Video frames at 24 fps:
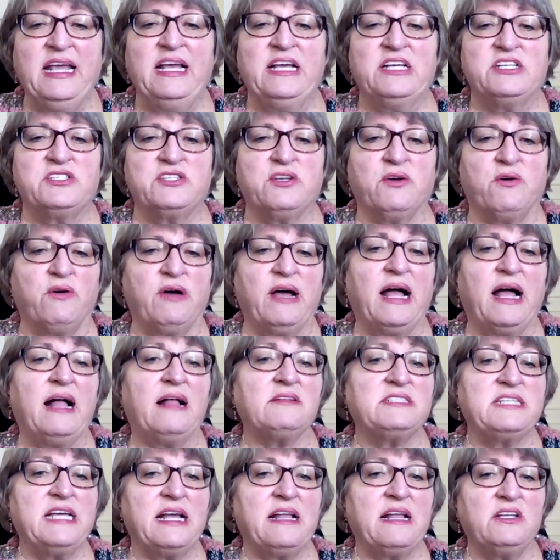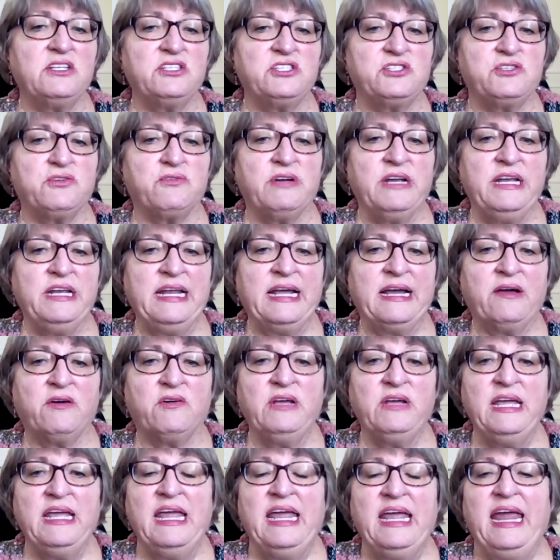So I'll tell a story now,